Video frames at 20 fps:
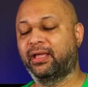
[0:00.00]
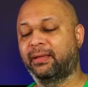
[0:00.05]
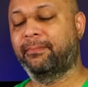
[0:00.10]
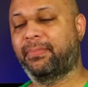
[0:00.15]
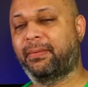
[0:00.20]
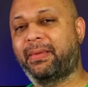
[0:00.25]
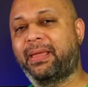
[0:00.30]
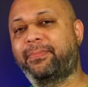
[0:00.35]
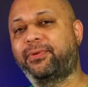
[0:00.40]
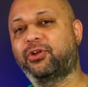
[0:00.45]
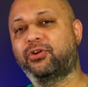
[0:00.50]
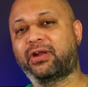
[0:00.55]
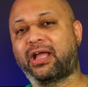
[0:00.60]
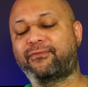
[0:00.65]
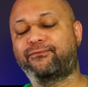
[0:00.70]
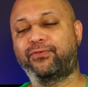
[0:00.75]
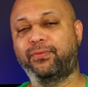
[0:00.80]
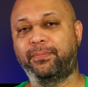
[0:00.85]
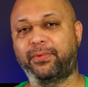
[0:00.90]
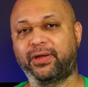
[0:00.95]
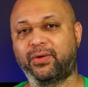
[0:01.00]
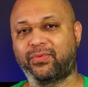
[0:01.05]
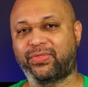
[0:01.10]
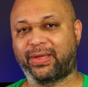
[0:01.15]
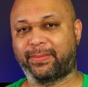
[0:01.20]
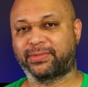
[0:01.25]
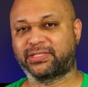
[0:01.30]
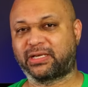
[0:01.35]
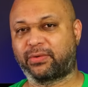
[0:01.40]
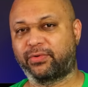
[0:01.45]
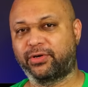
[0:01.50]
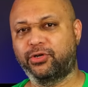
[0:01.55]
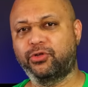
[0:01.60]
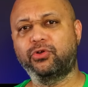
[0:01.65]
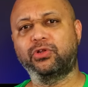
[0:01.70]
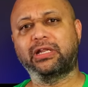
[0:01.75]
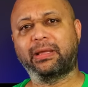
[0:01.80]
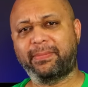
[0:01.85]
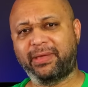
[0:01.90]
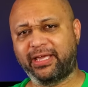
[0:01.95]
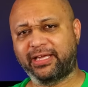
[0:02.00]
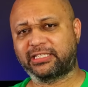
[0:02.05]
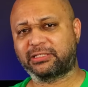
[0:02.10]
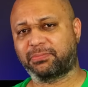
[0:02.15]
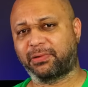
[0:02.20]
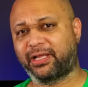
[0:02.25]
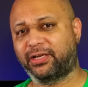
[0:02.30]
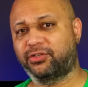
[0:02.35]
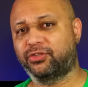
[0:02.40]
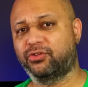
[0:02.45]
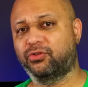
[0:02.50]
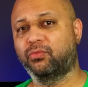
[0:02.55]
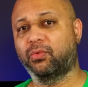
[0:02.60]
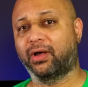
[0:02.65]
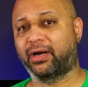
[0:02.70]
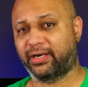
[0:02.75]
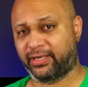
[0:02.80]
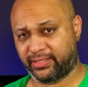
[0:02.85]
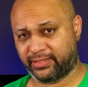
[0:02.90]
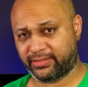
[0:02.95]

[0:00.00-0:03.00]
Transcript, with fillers: But maybe you're not familiar with Amazon Renewed. Let me explain to you what it